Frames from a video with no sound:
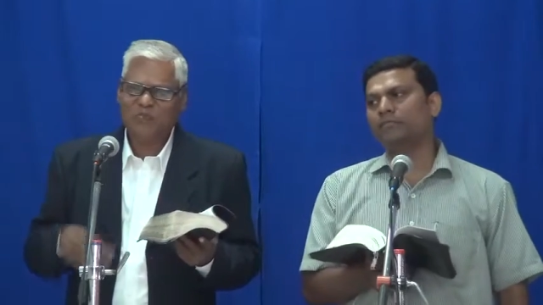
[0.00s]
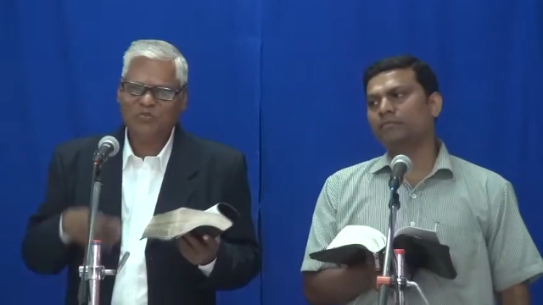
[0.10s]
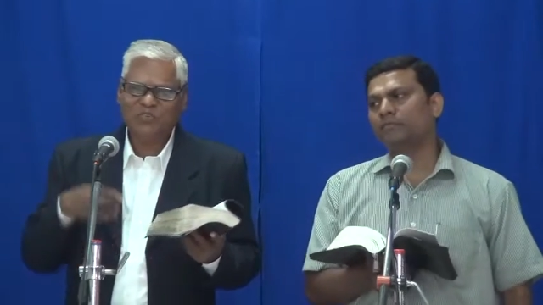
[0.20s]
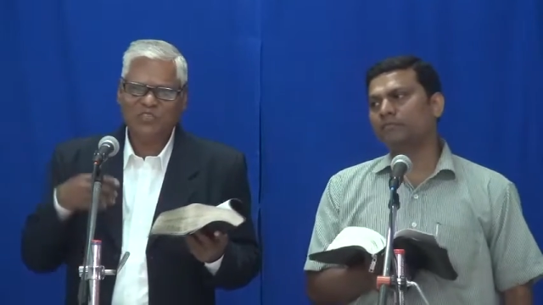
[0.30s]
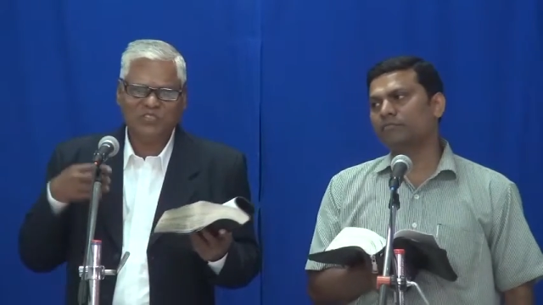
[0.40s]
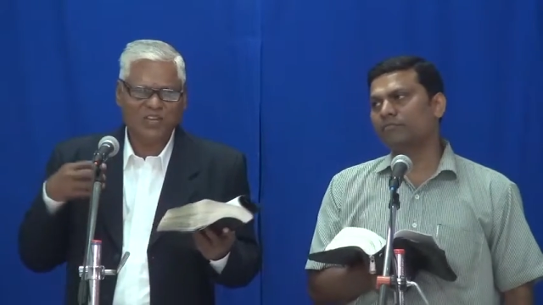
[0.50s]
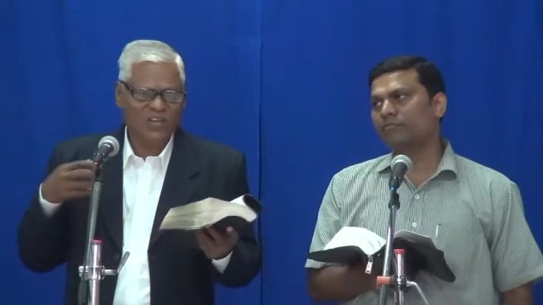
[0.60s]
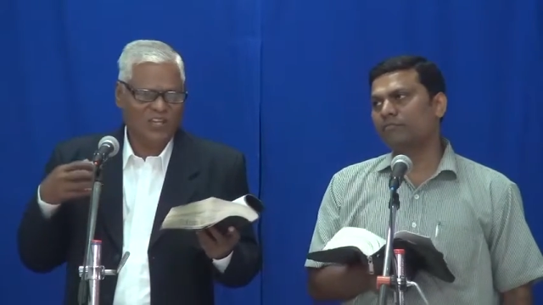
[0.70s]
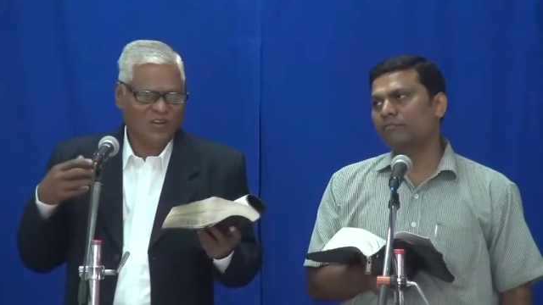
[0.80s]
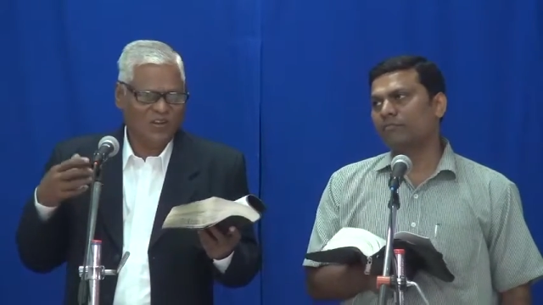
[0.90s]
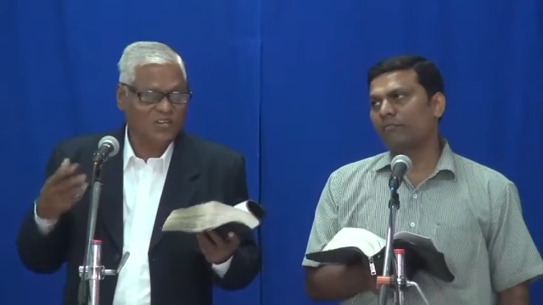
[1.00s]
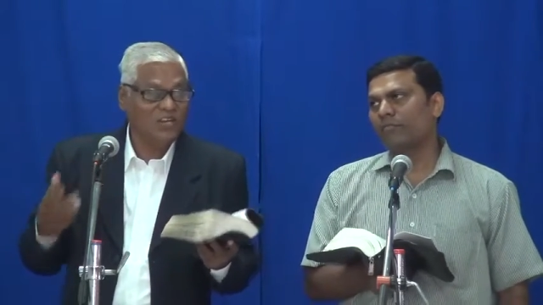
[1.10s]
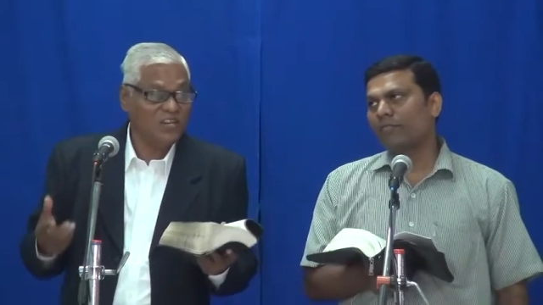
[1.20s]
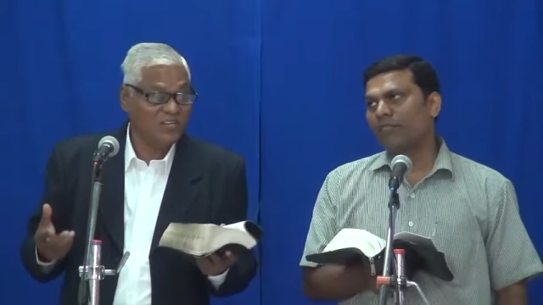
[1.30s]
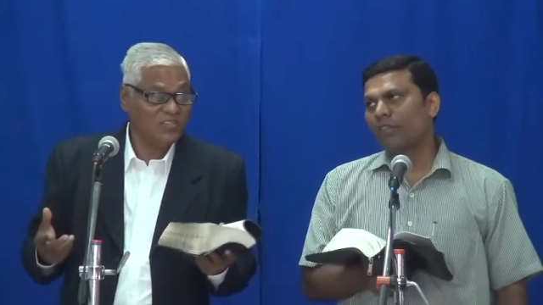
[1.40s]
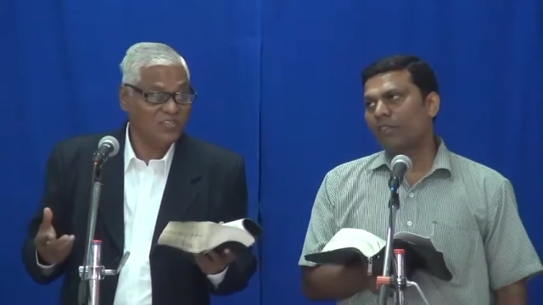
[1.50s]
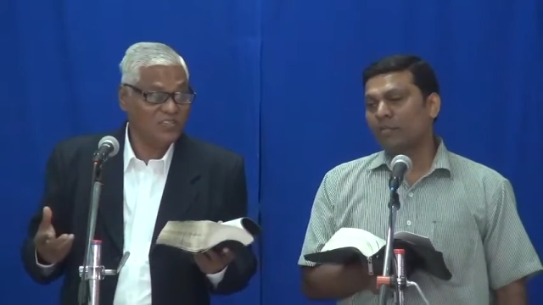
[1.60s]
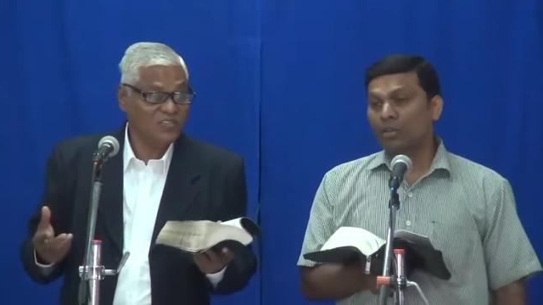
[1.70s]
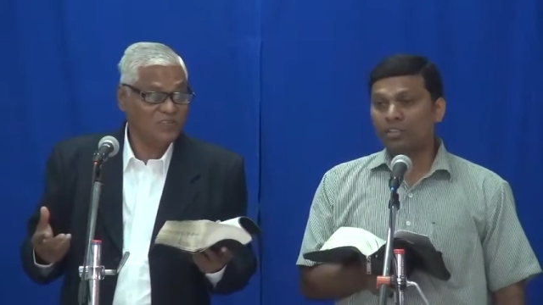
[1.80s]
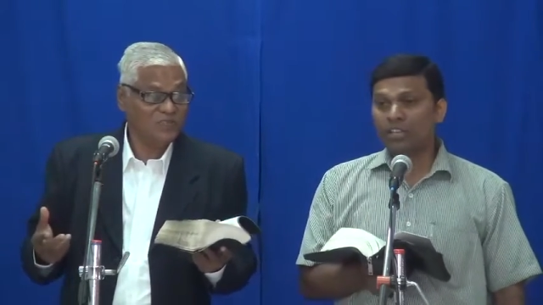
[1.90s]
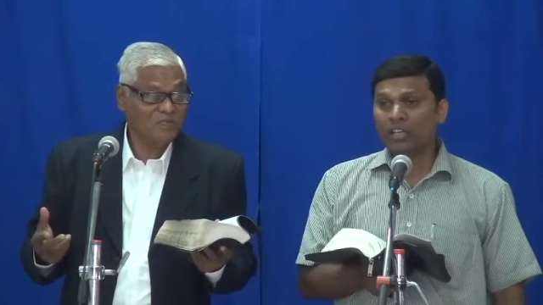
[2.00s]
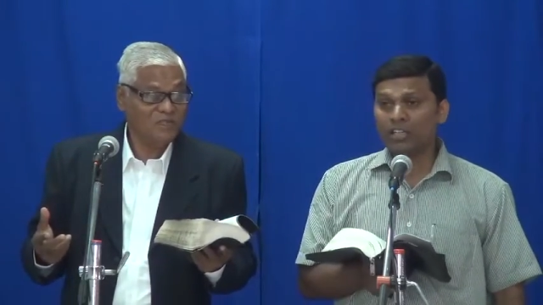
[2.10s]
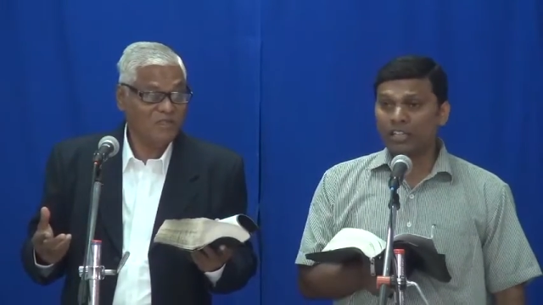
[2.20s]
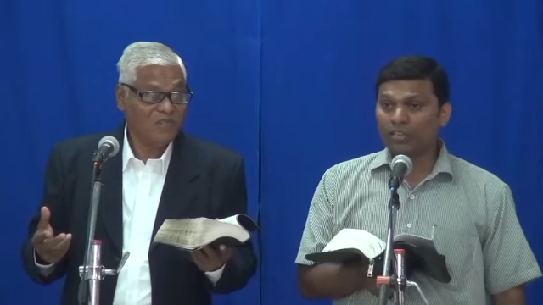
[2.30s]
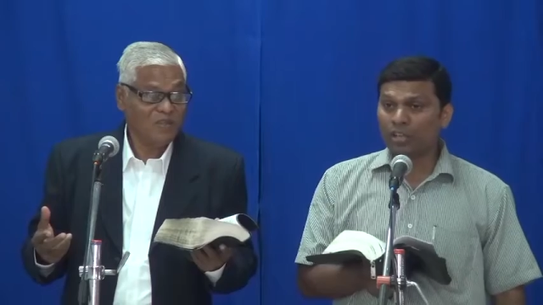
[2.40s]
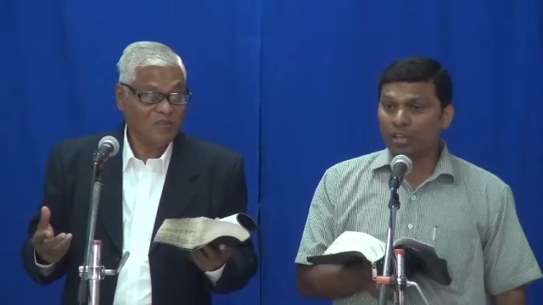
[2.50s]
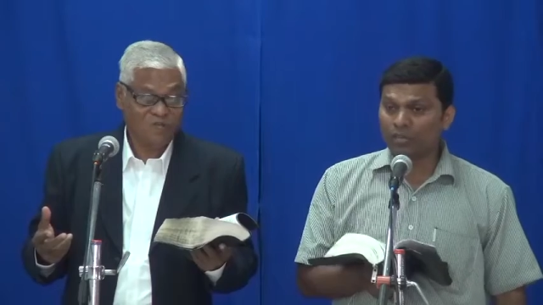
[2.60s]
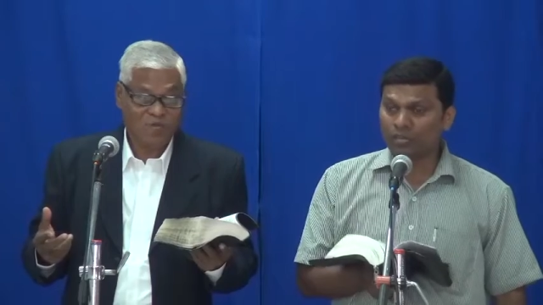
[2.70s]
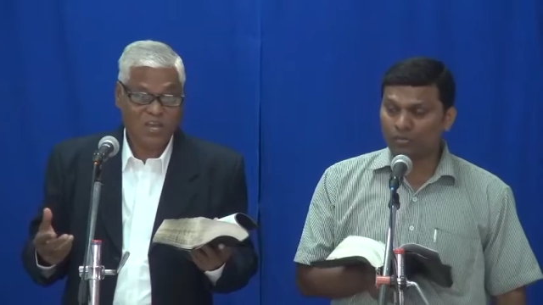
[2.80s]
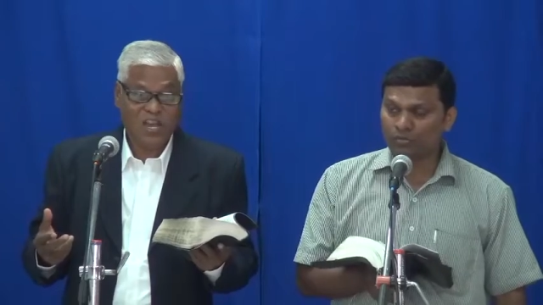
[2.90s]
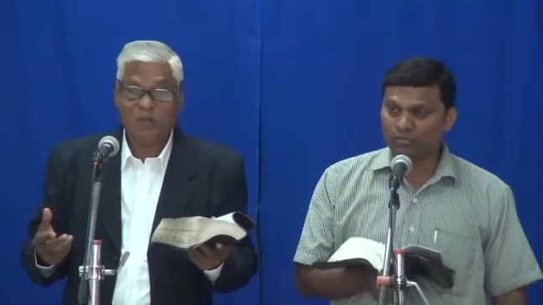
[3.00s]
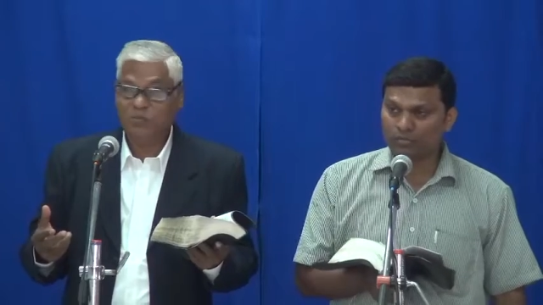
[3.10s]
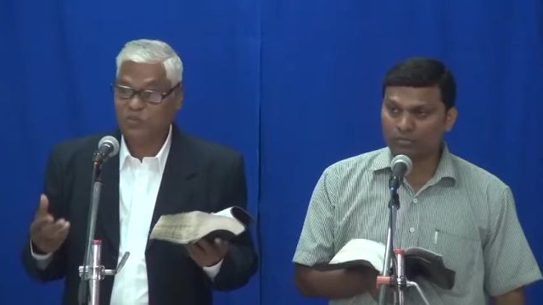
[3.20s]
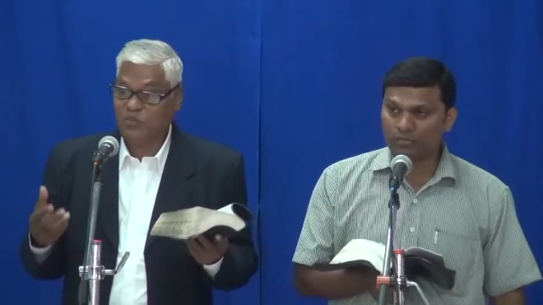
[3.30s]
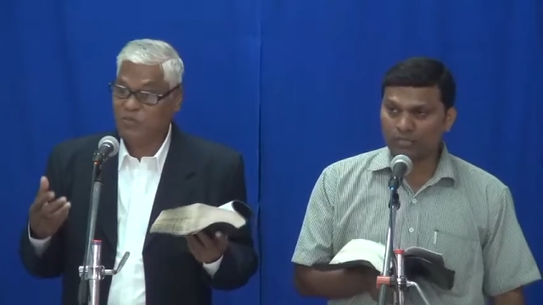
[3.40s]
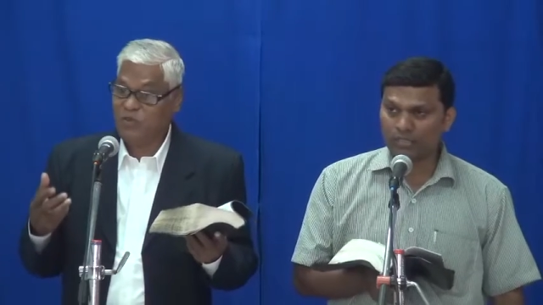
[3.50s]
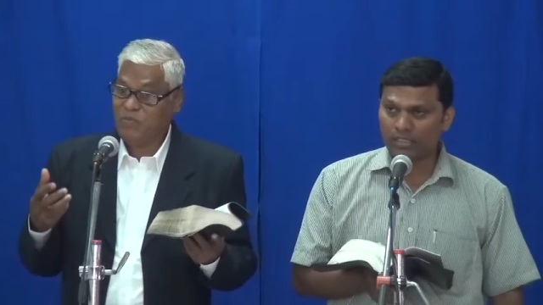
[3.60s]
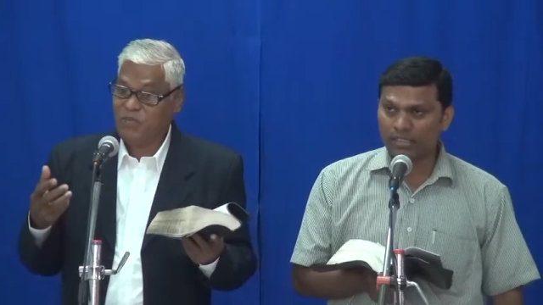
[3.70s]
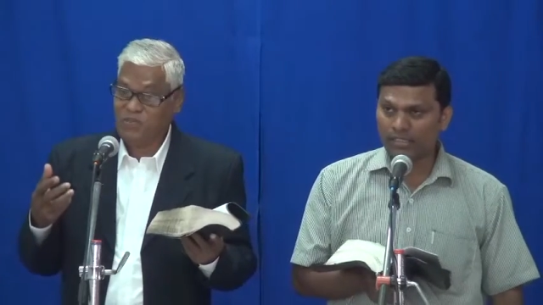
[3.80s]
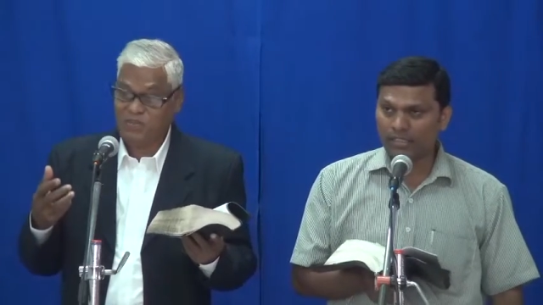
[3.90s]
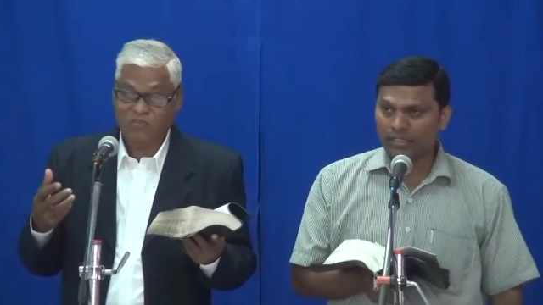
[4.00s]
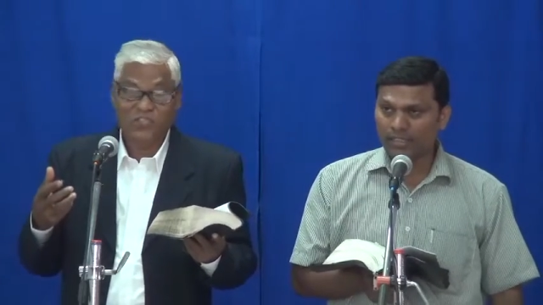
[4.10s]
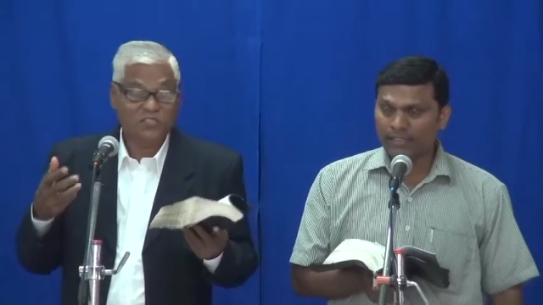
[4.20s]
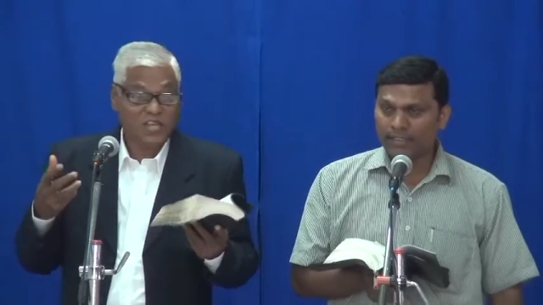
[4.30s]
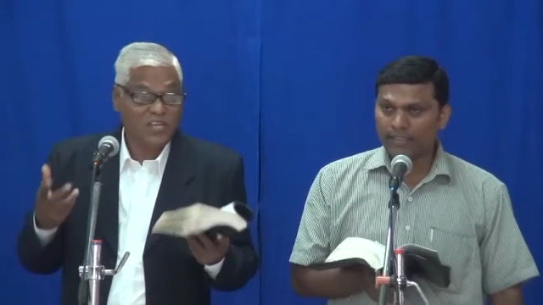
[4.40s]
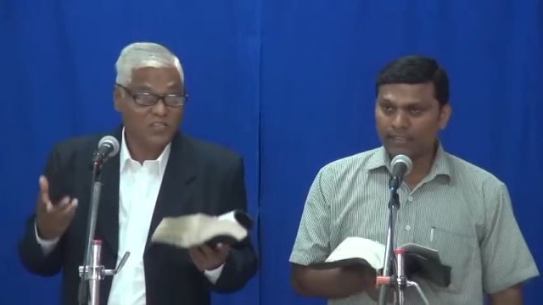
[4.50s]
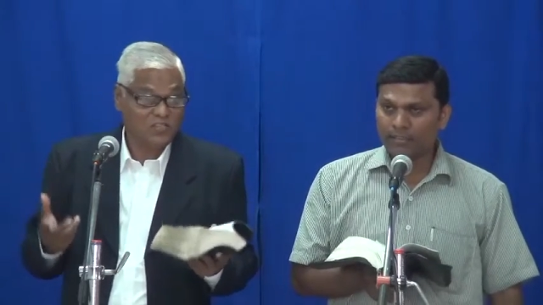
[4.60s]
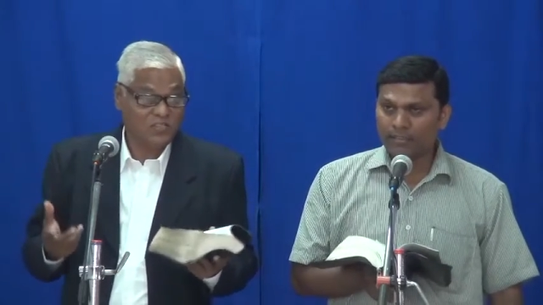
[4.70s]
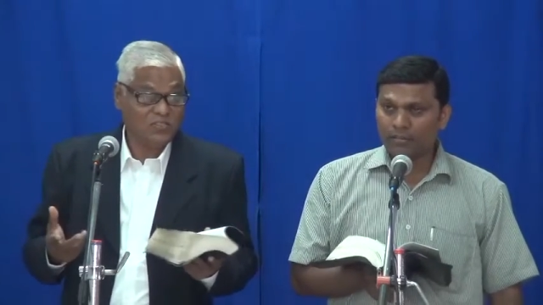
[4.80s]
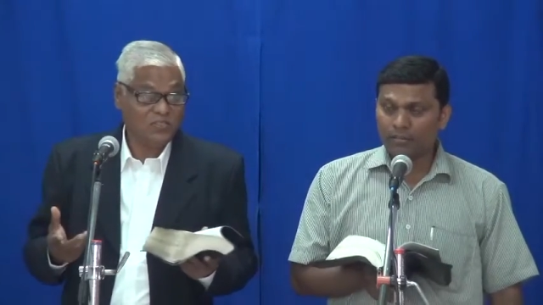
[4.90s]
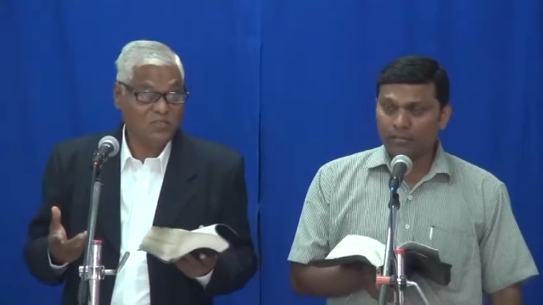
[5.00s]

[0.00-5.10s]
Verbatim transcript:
Speaker 1: with uh, you know, tears. Perhaps you may be with sighs.